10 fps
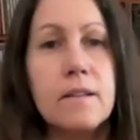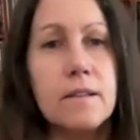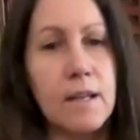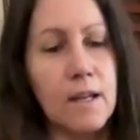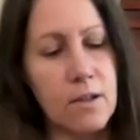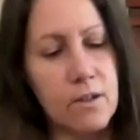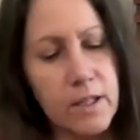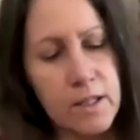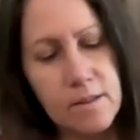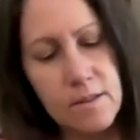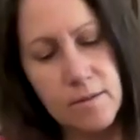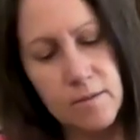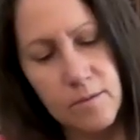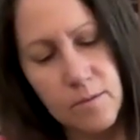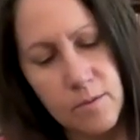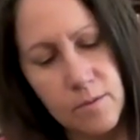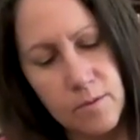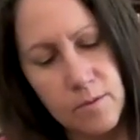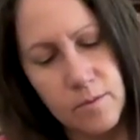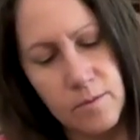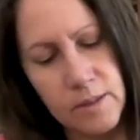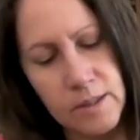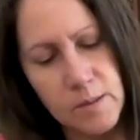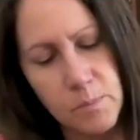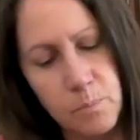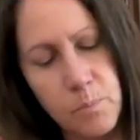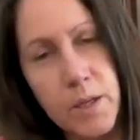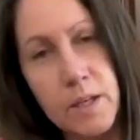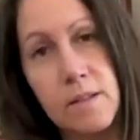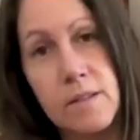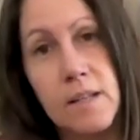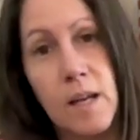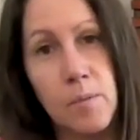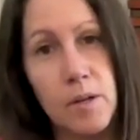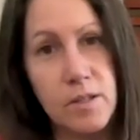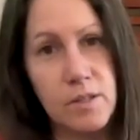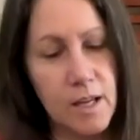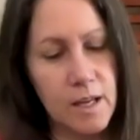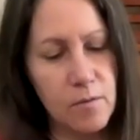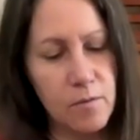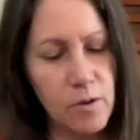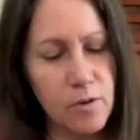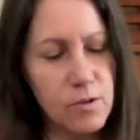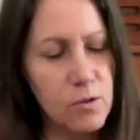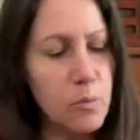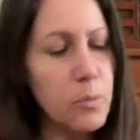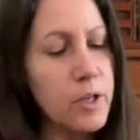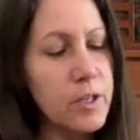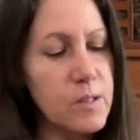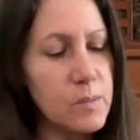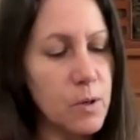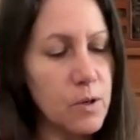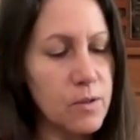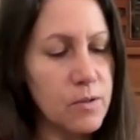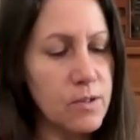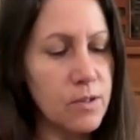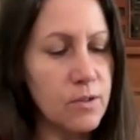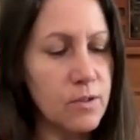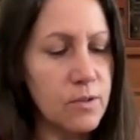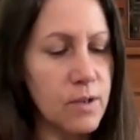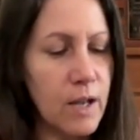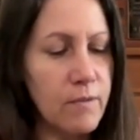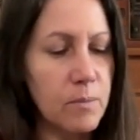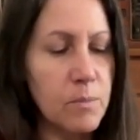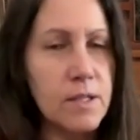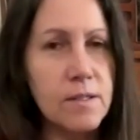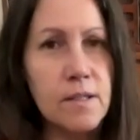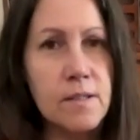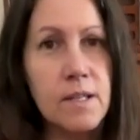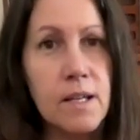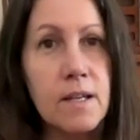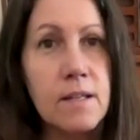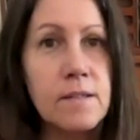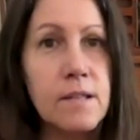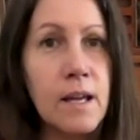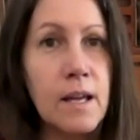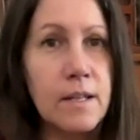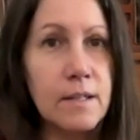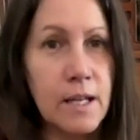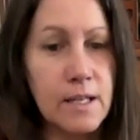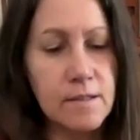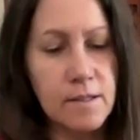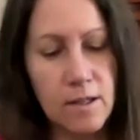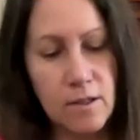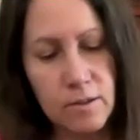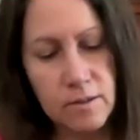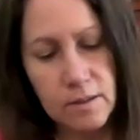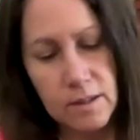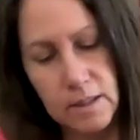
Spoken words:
Now it's been established that folks who are predisposed to having meniscus tears and ACL